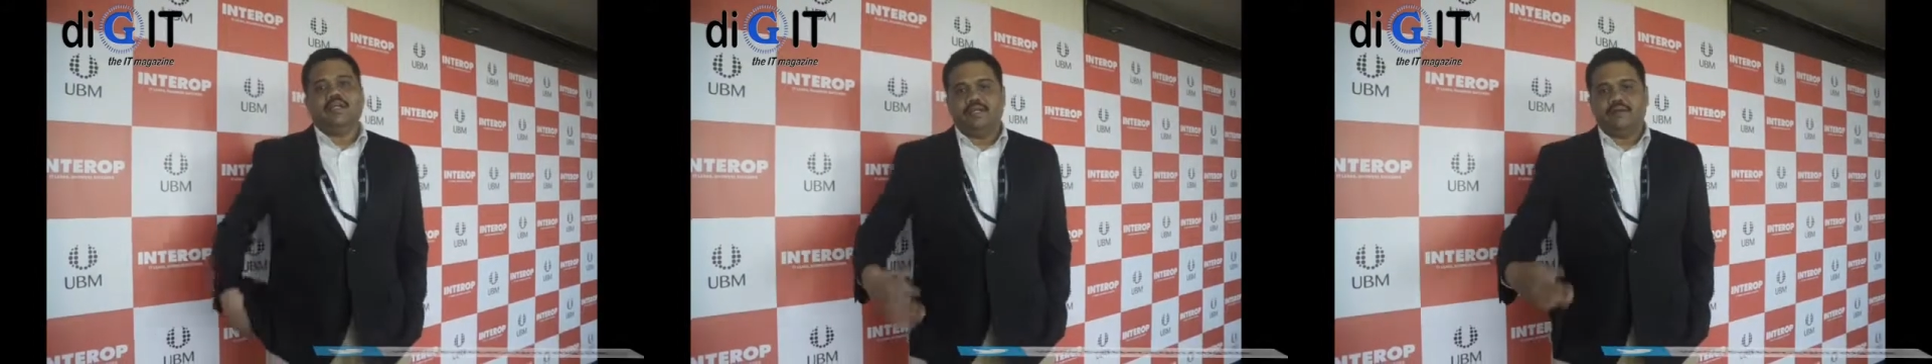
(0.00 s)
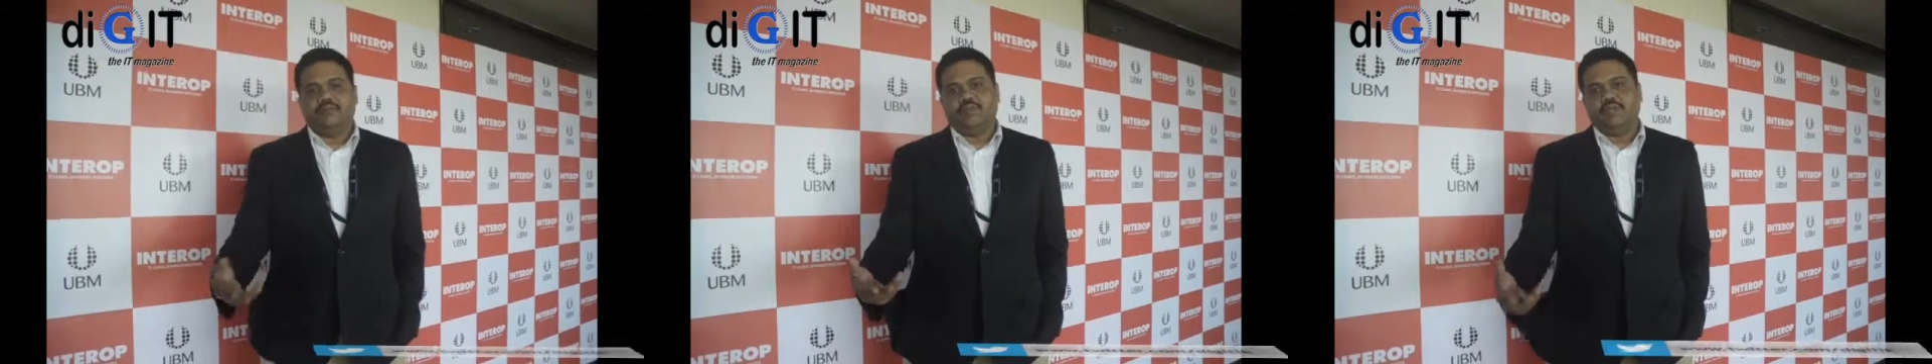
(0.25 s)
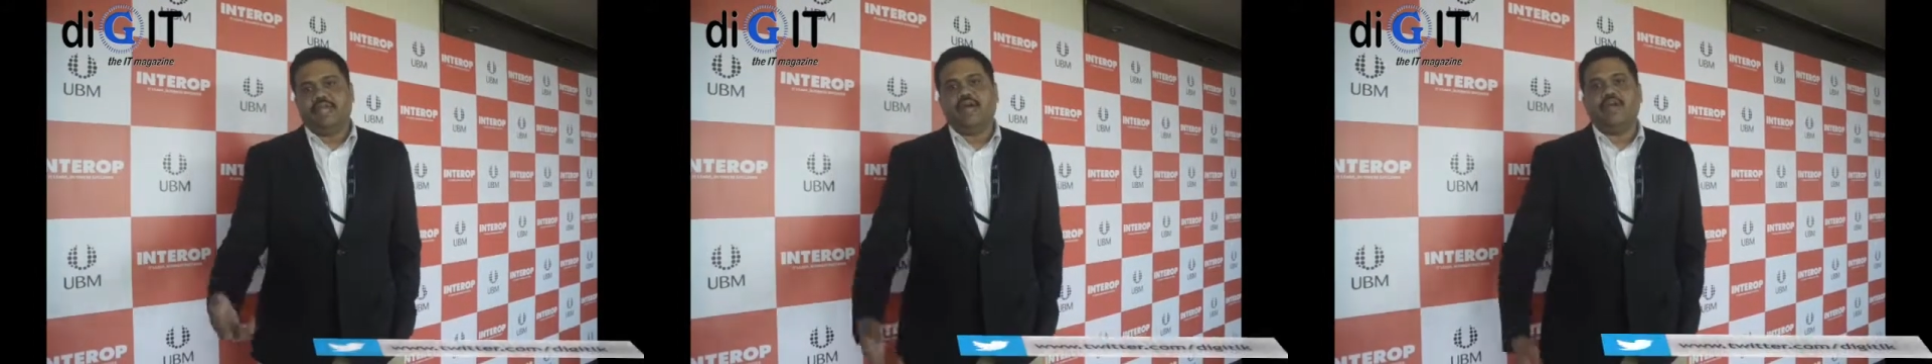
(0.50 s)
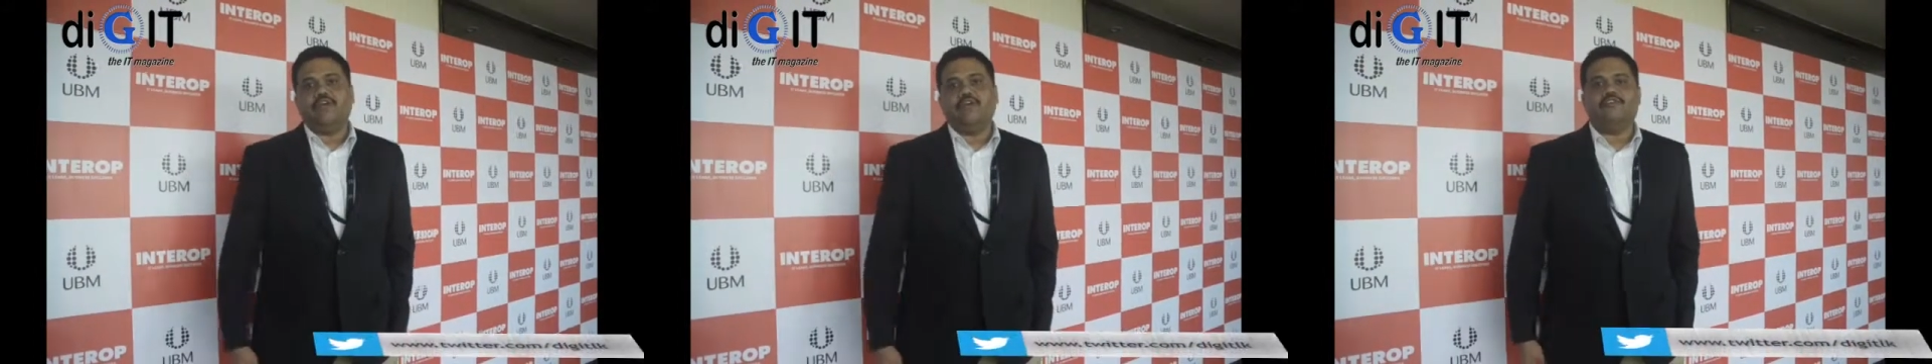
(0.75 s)
the
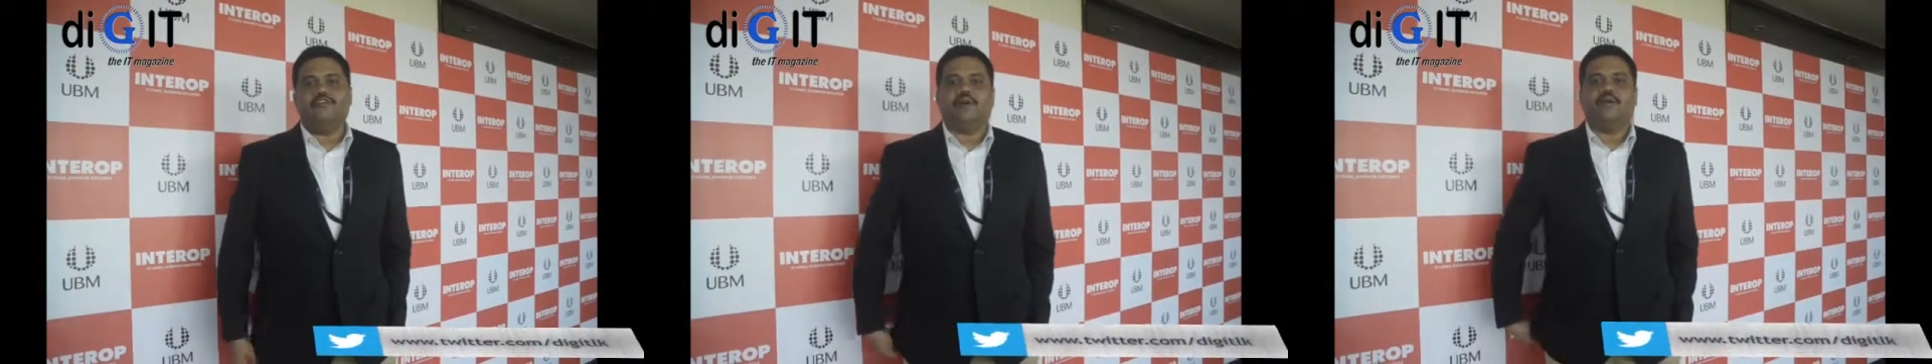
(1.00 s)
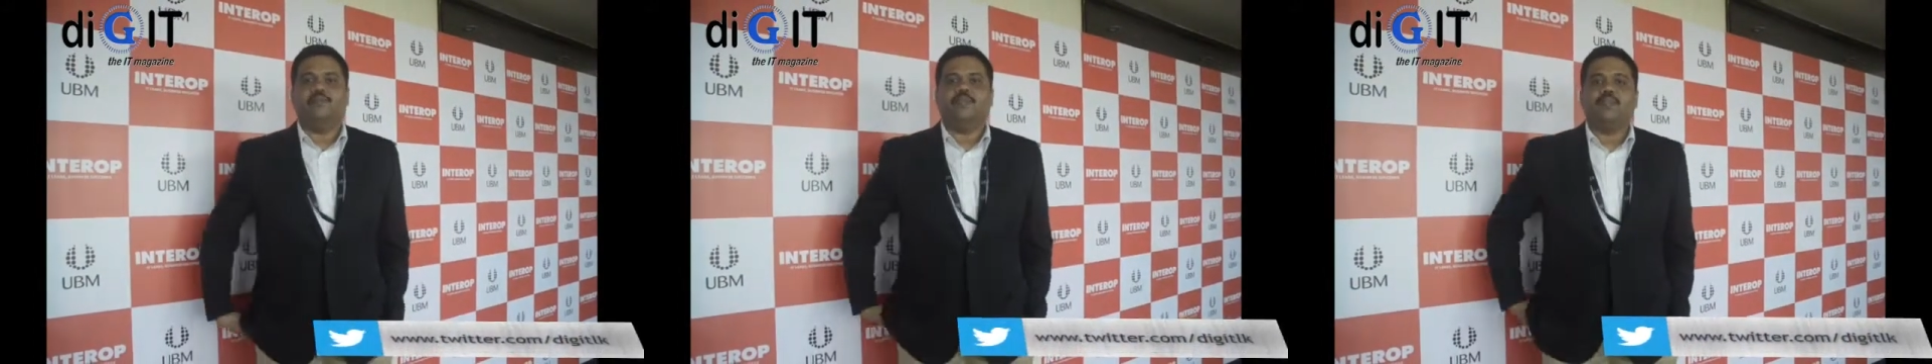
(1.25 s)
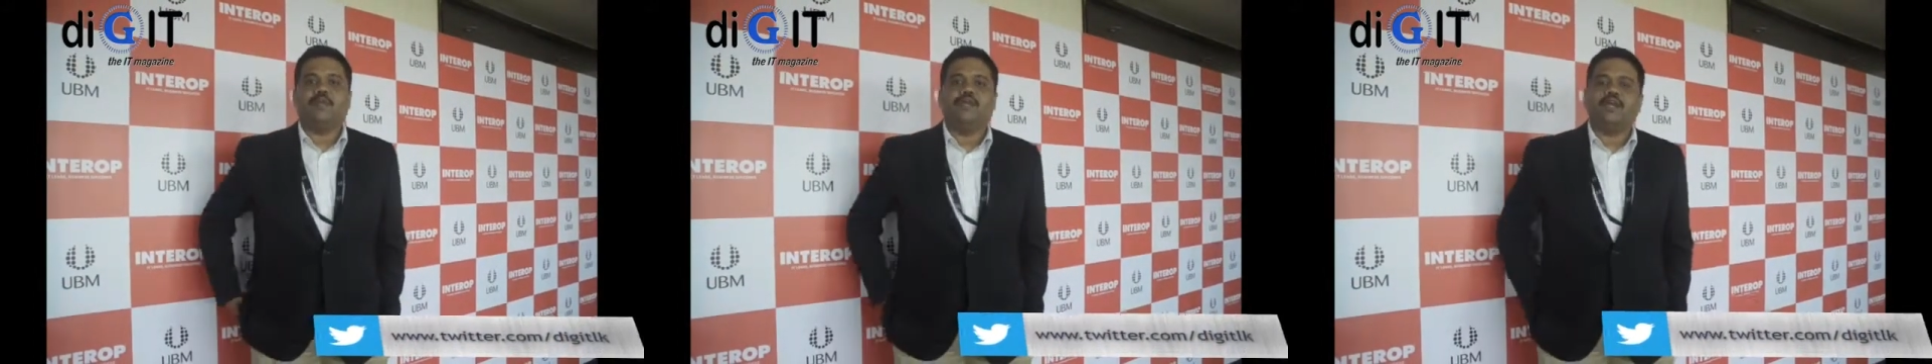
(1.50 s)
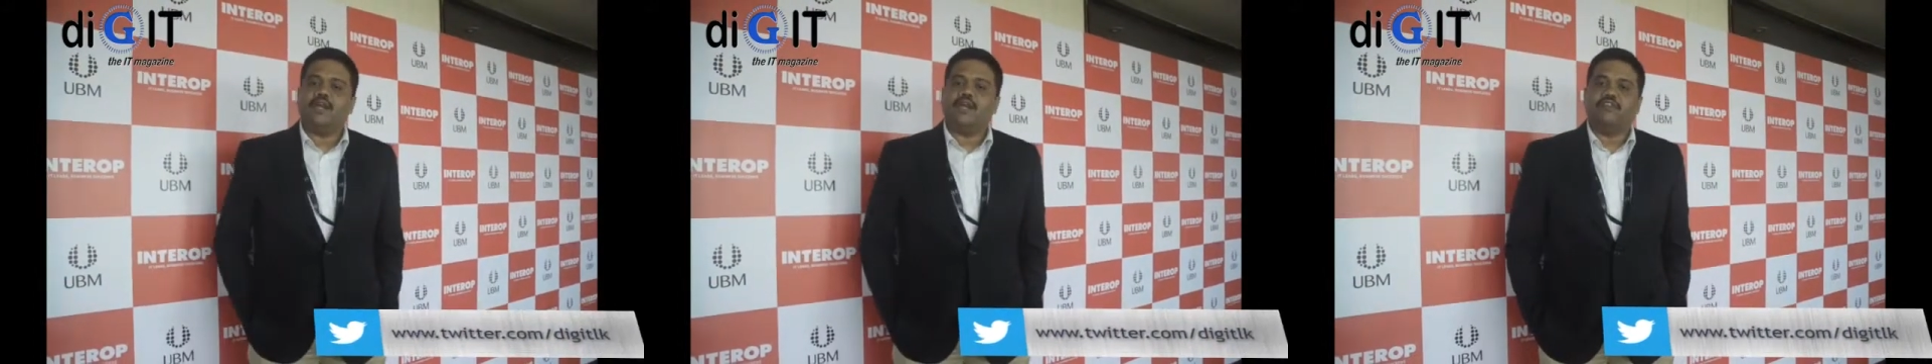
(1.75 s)
kind
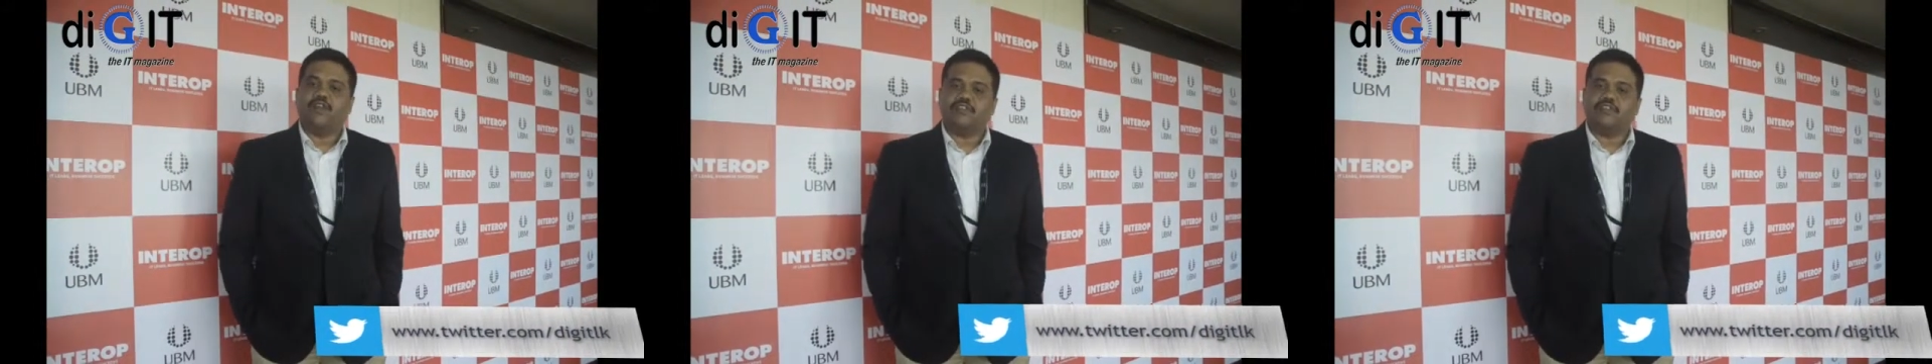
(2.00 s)
of